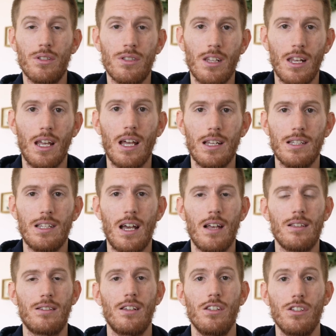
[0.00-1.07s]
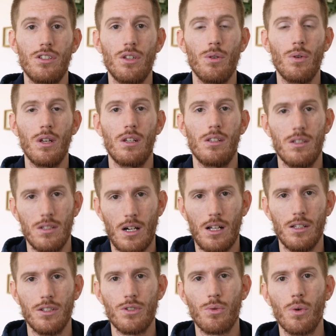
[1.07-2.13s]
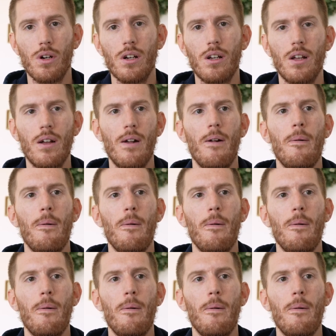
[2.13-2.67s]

sitting at a desk and doing knowledge work,